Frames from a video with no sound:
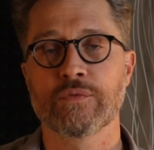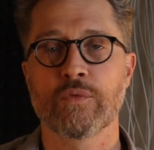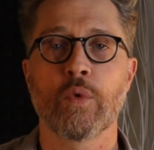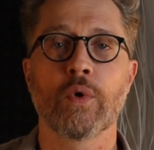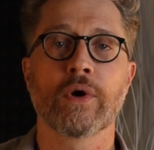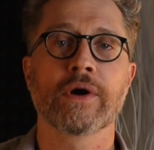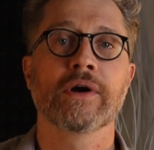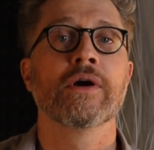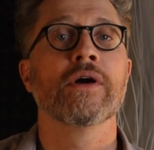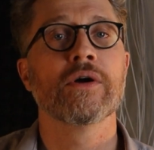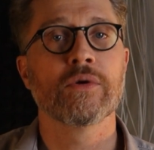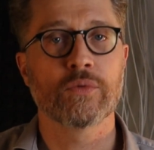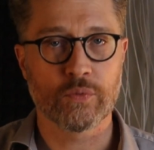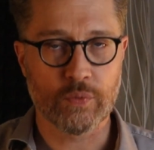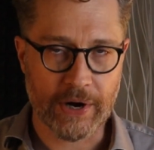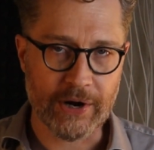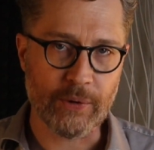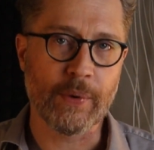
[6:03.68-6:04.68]
for
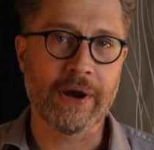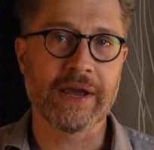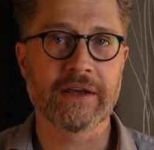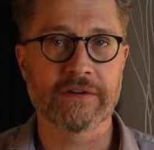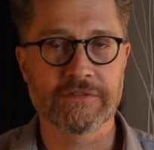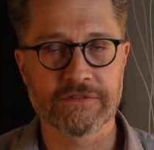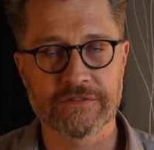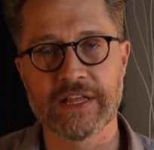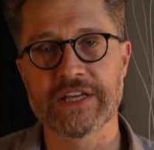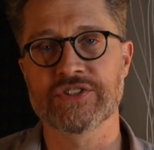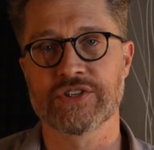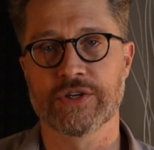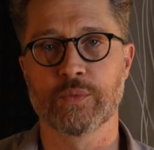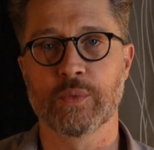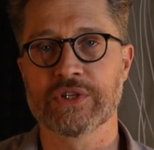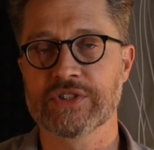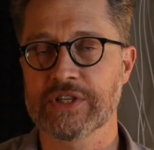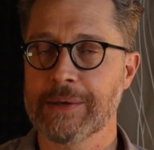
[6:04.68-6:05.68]
runaway
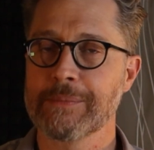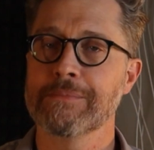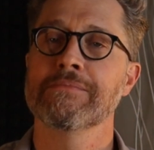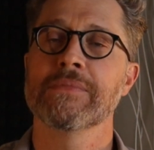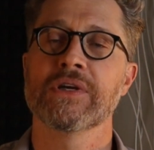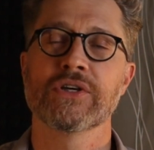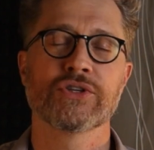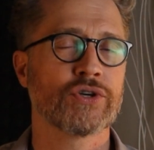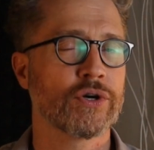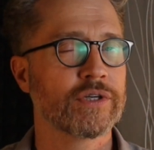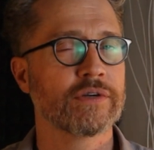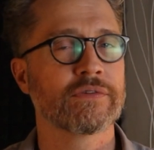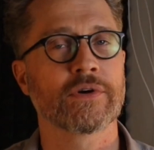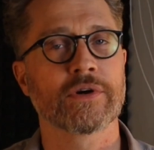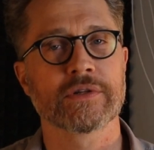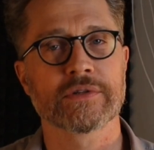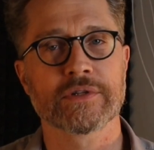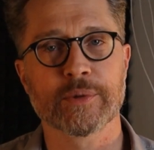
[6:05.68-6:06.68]
inflation, which I'm sure you've
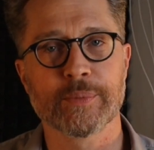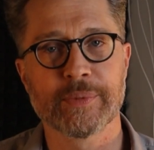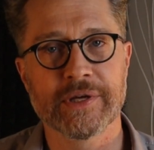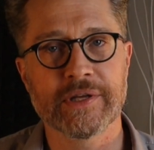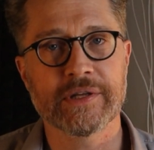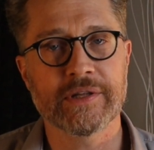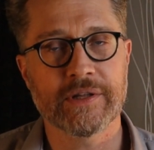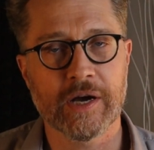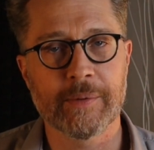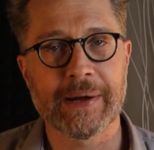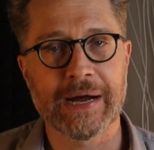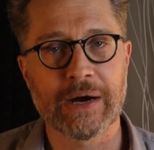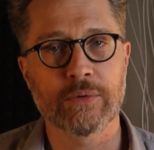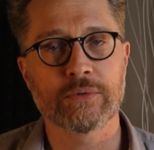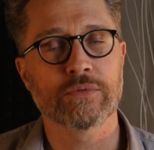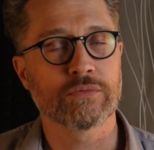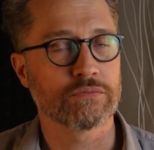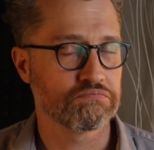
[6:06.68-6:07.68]
heard a little bit
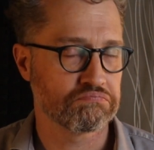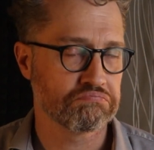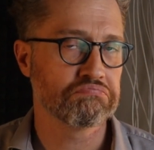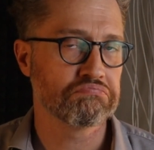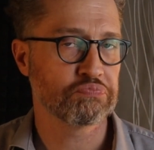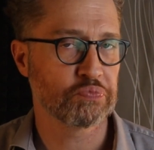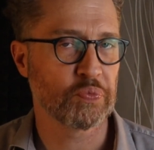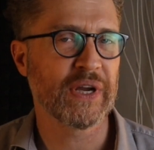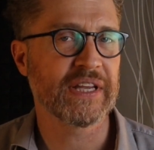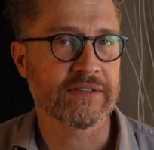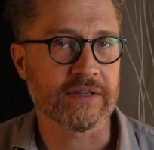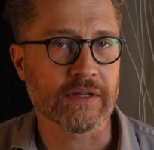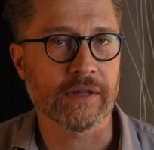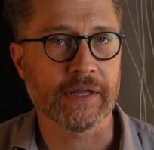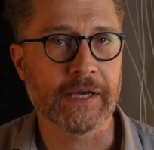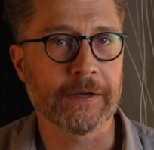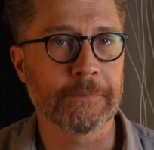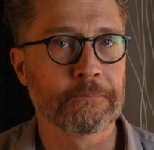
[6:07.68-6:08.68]
about
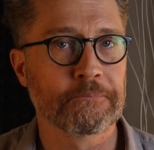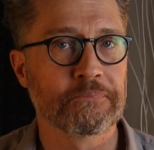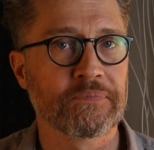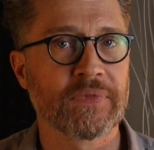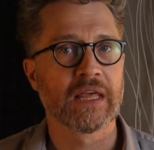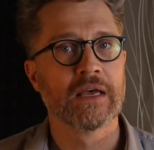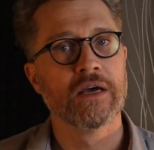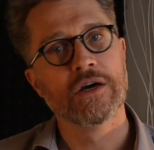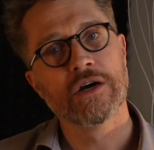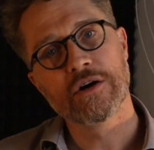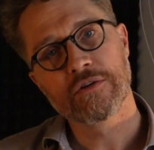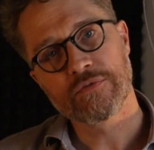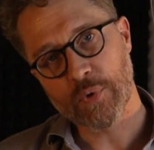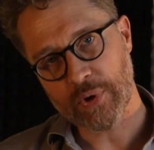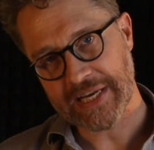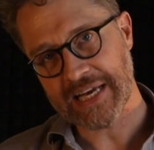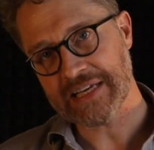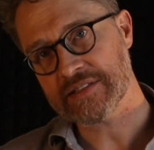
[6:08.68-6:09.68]
recently.
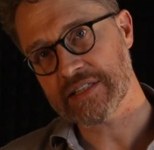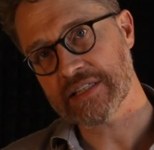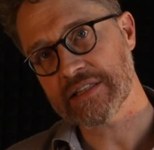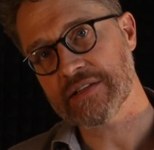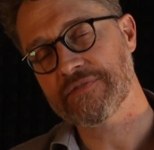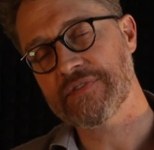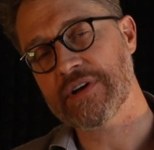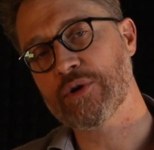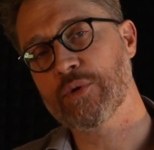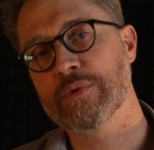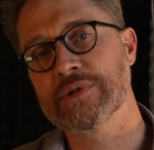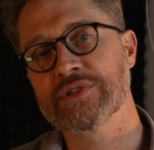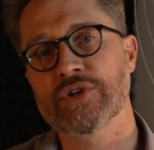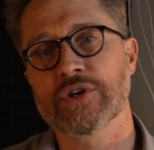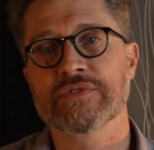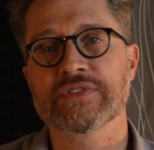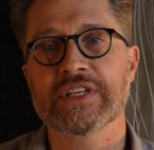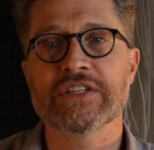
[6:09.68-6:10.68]
Forecasting the Federal
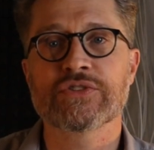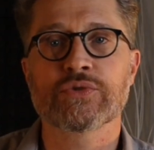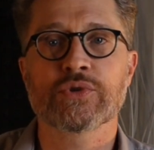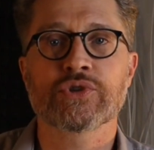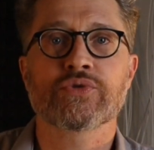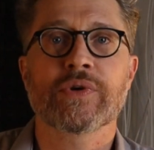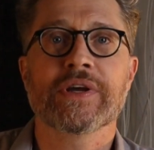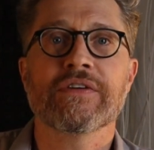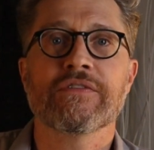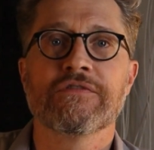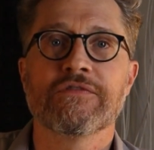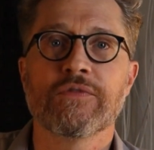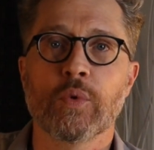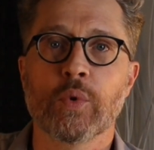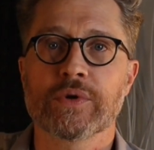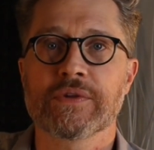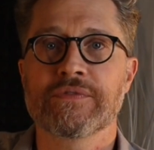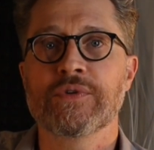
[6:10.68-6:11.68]
Reserve's interest rate
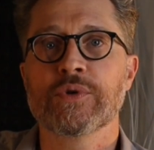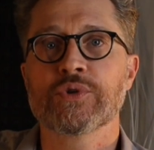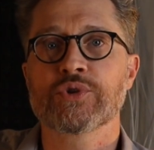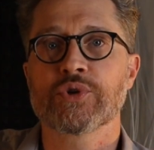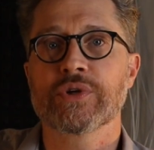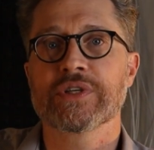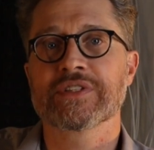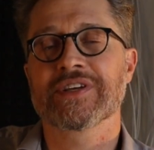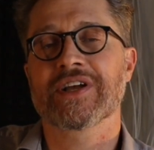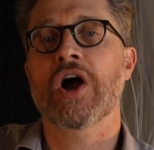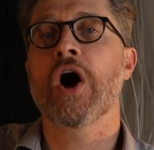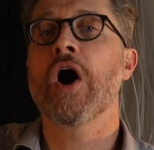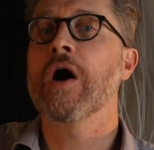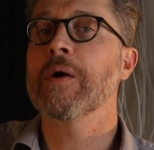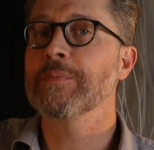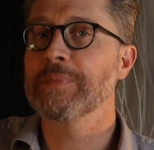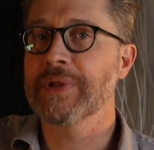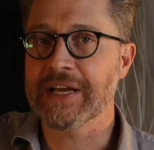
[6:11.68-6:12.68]
for the future is a
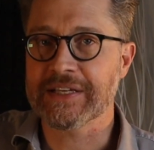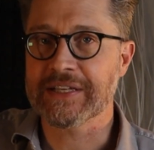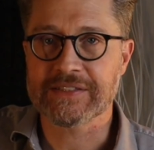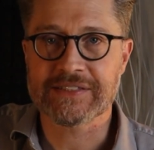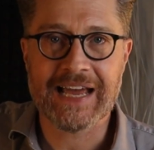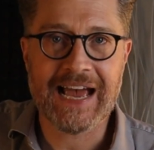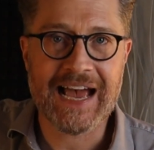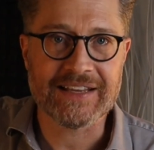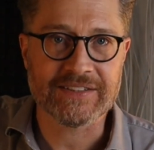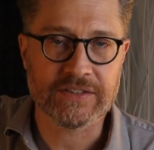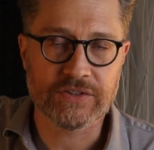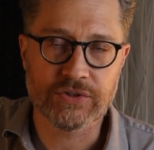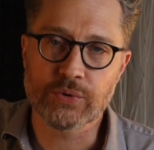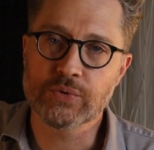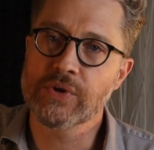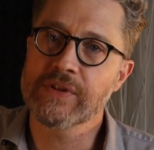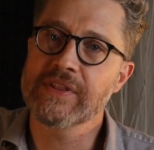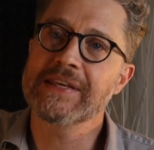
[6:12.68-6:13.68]
complex task
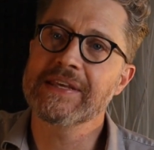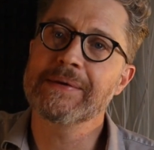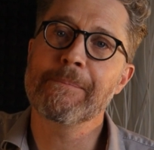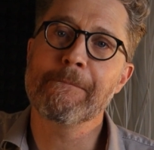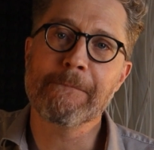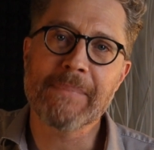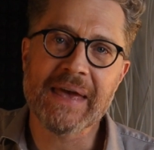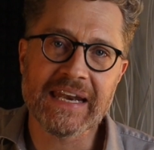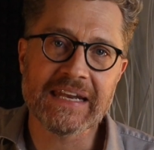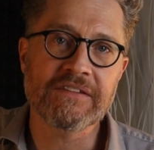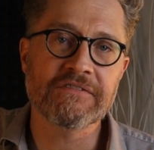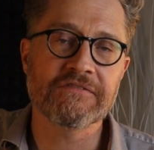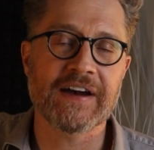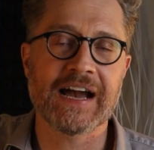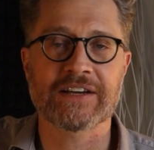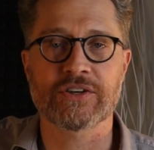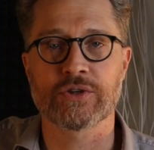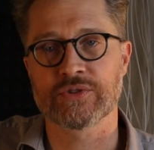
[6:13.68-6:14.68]
due to the many
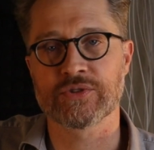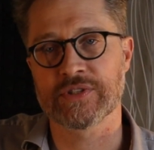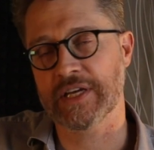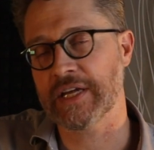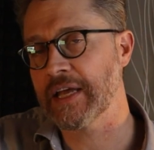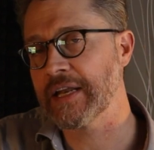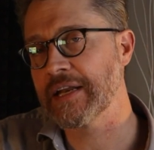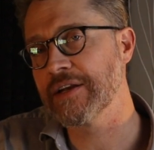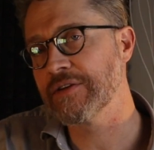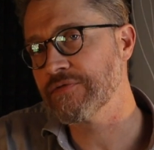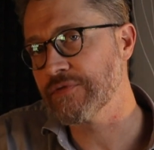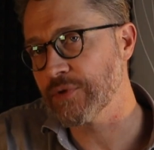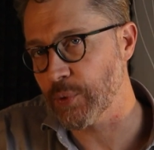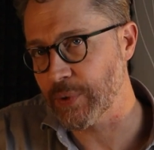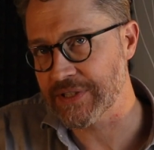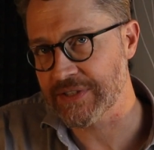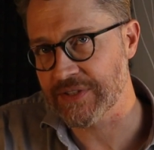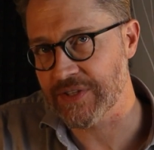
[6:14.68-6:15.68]
factors that can
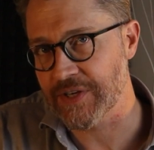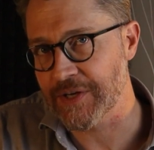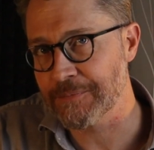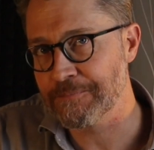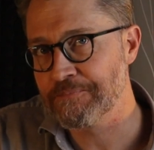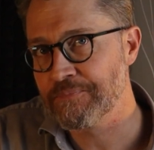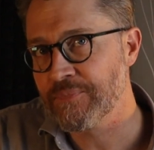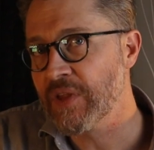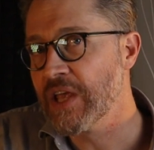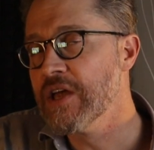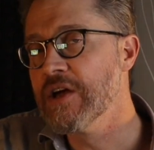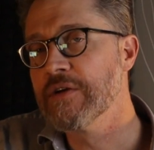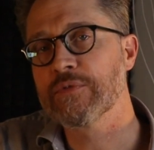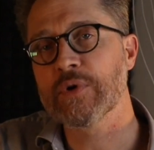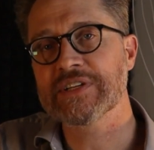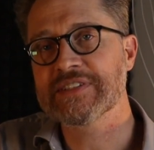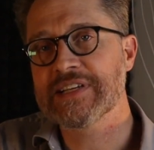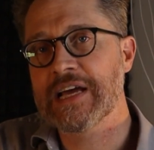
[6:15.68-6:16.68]
influence it.
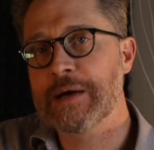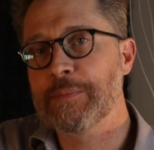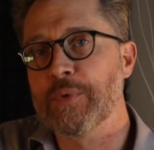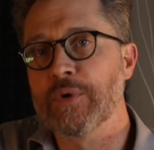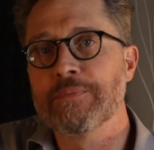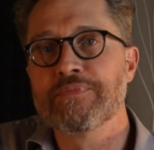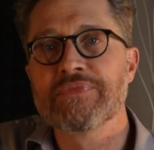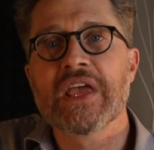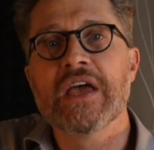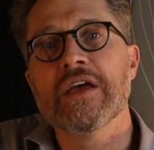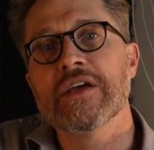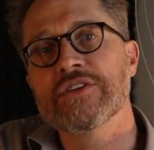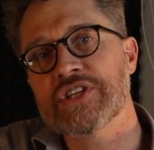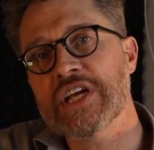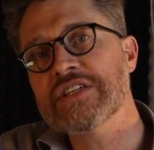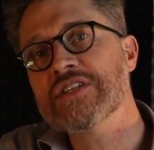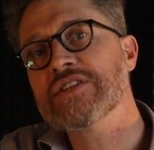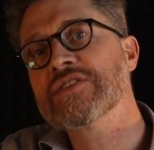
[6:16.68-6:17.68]
For example,
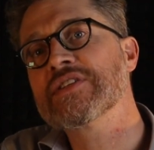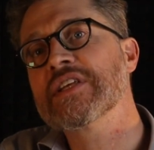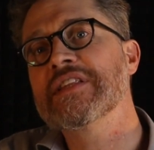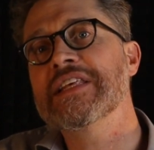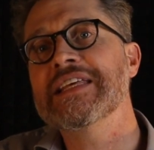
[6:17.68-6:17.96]
changes in